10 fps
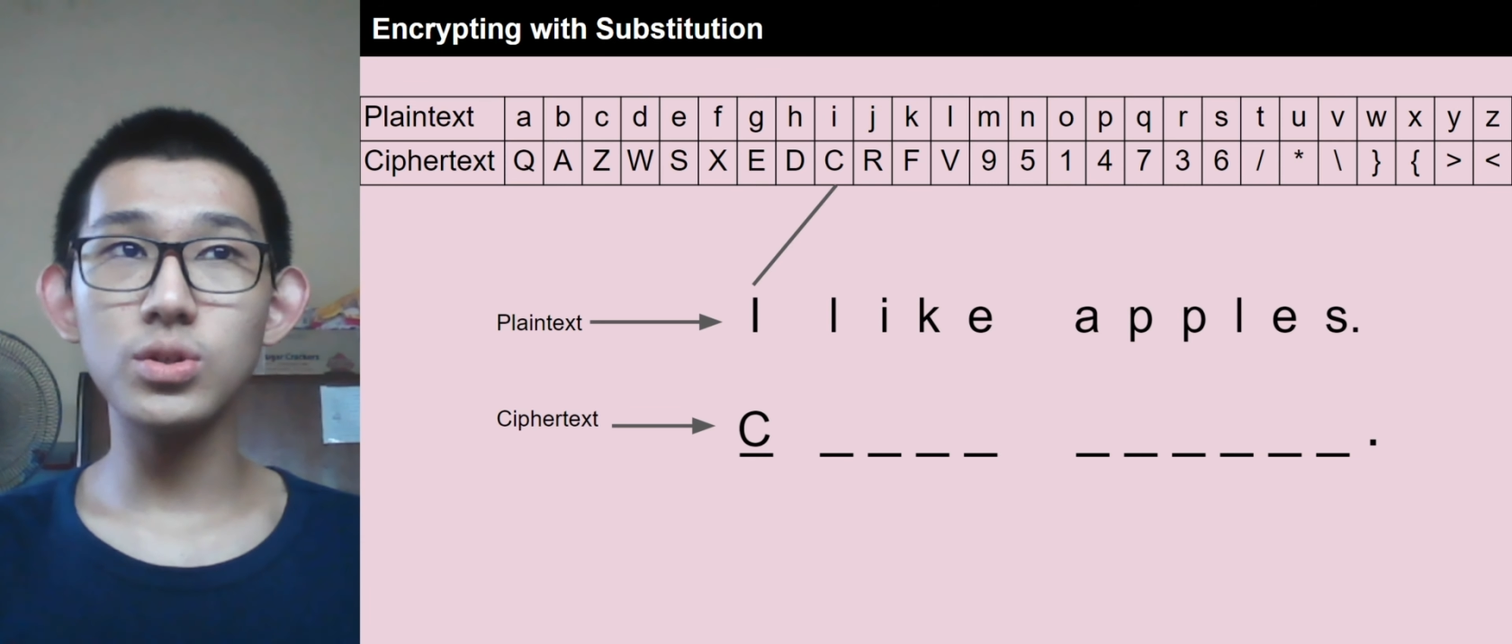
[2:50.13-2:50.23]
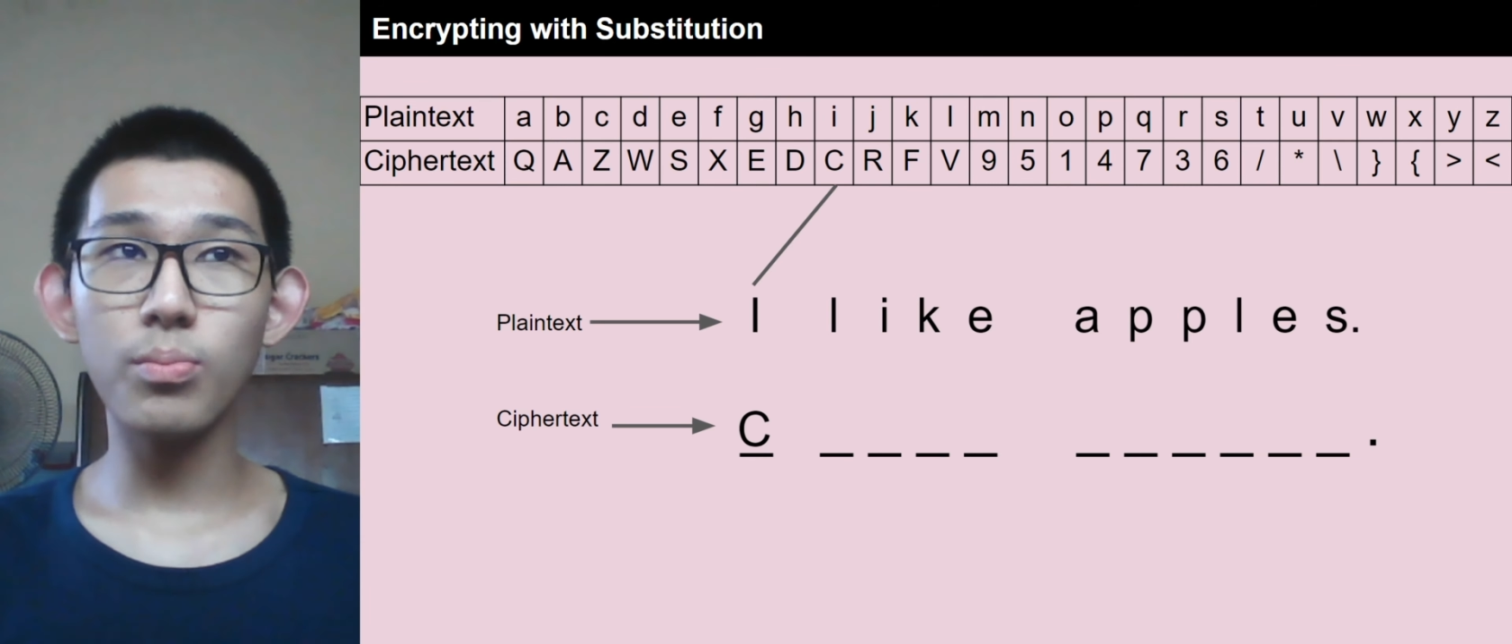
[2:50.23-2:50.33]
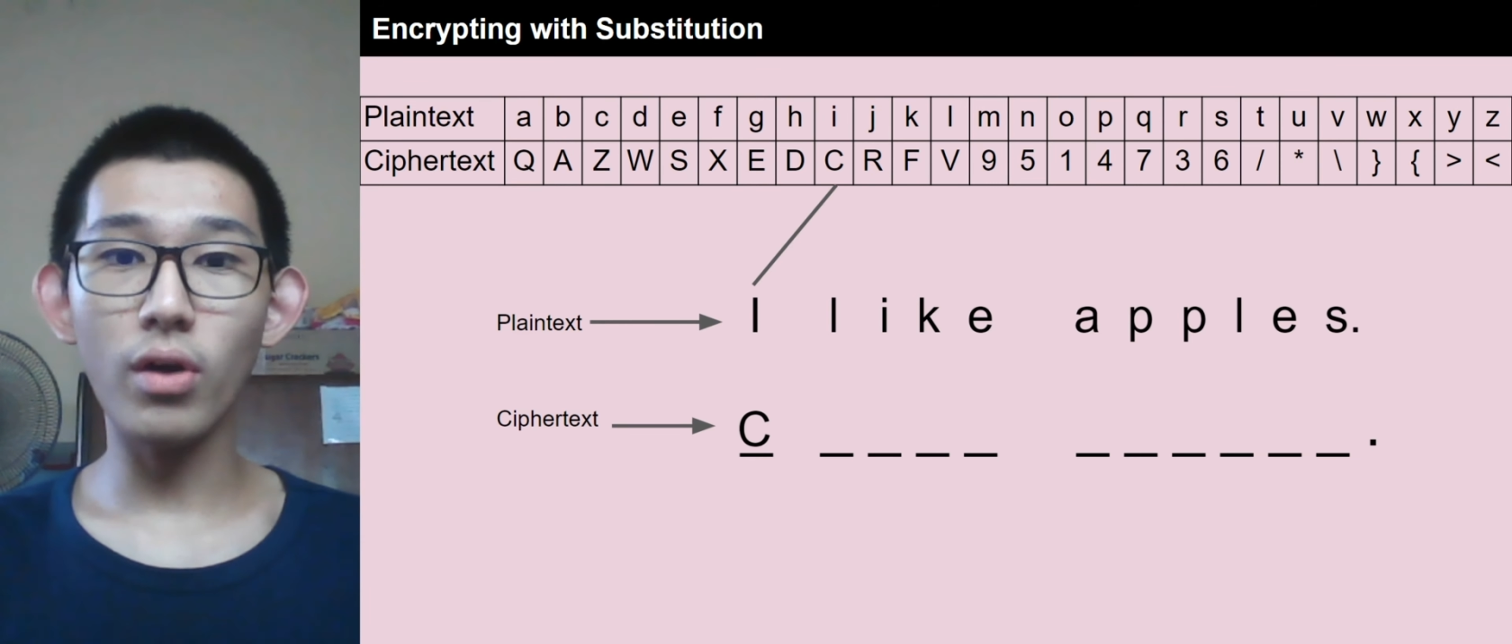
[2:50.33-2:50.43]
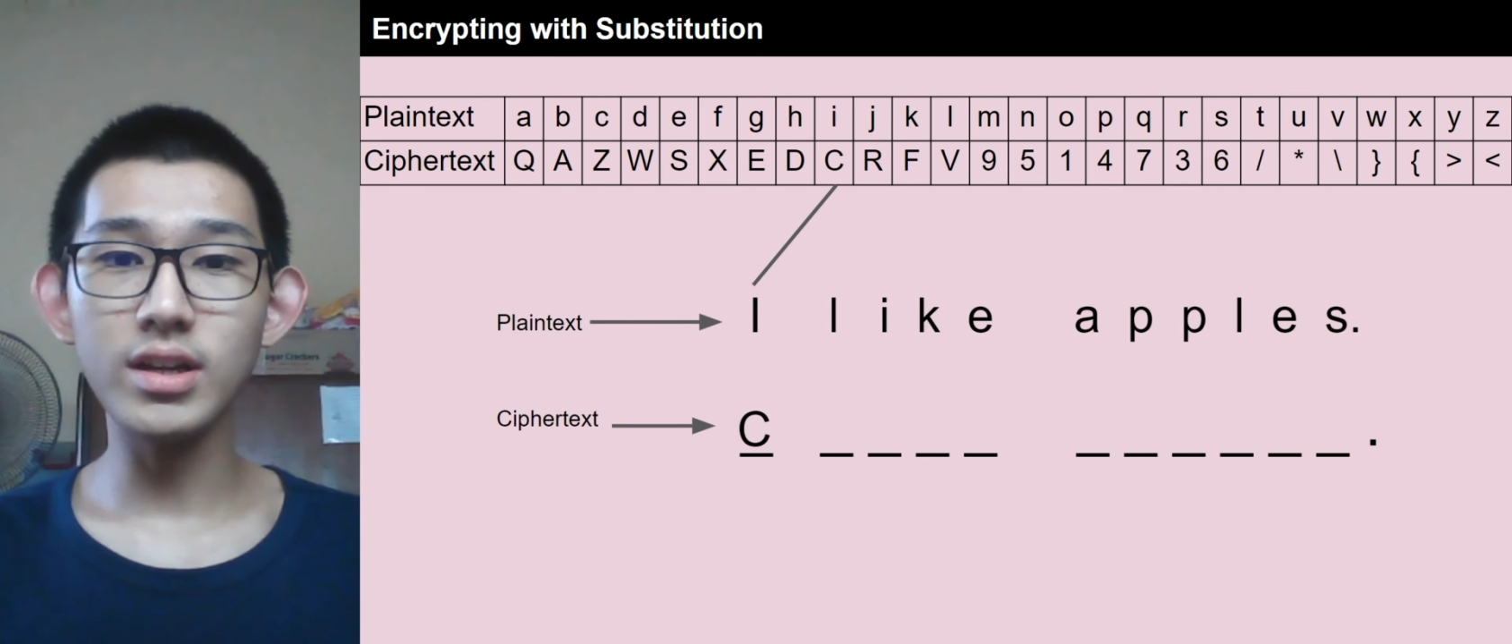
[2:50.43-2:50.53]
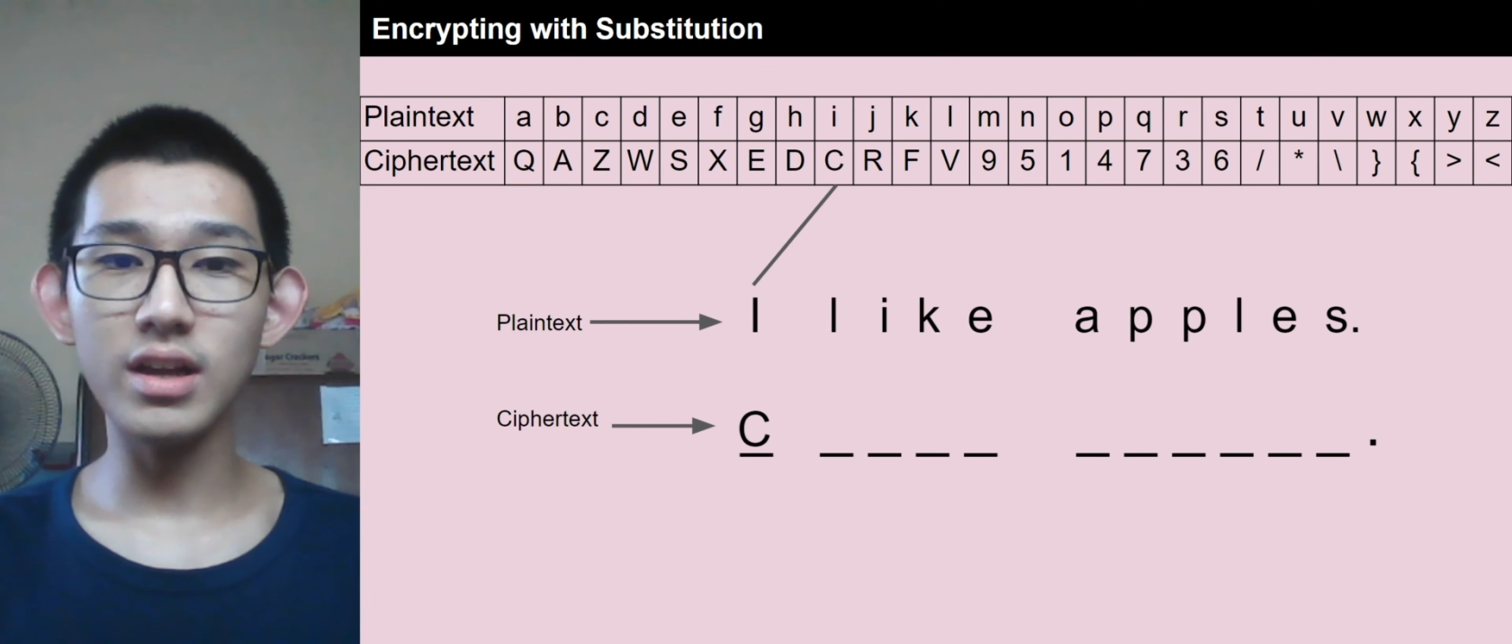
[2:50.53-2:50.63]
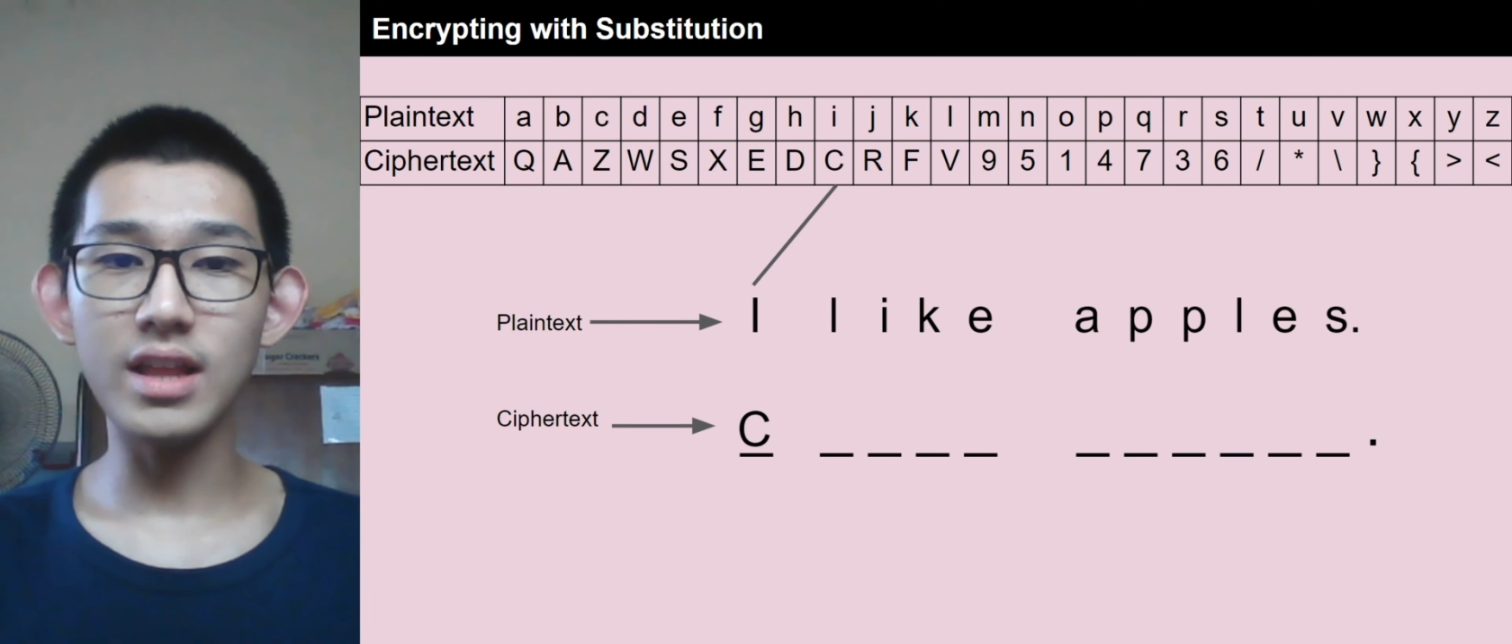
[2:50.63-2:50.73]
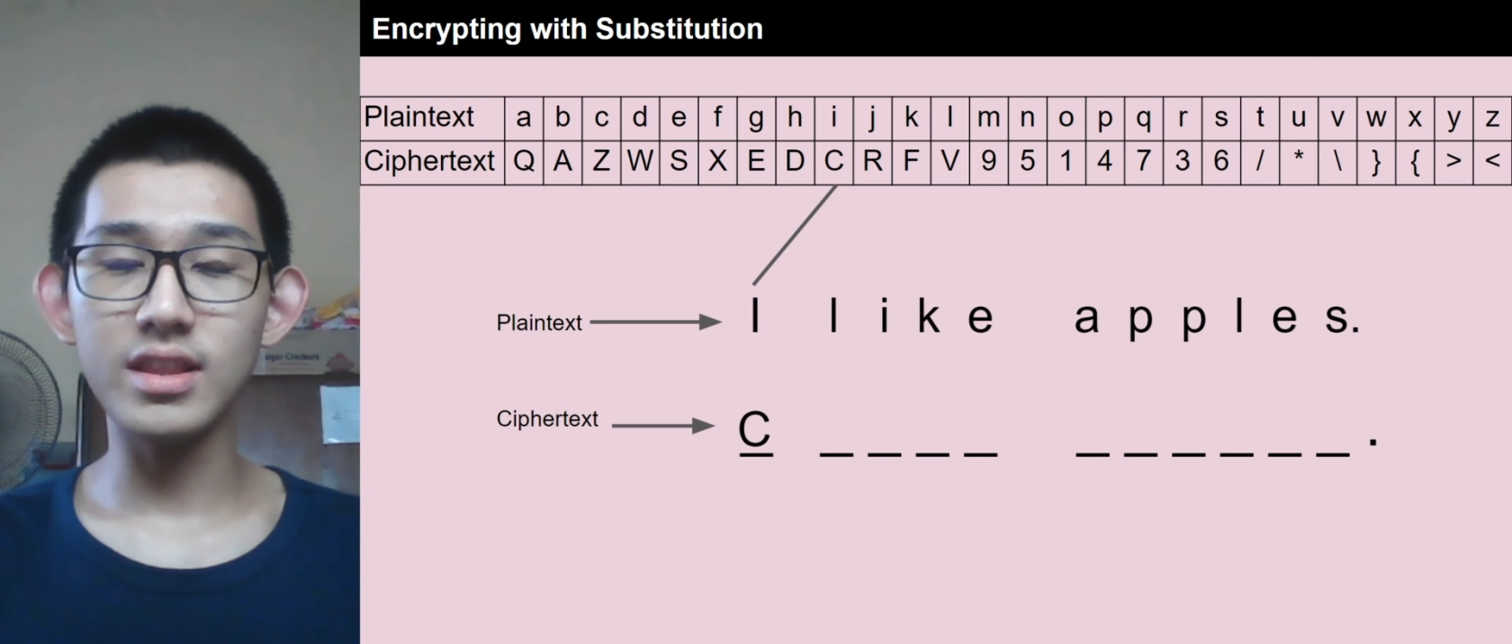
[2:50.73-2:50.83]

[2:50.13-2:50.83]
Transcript: to point out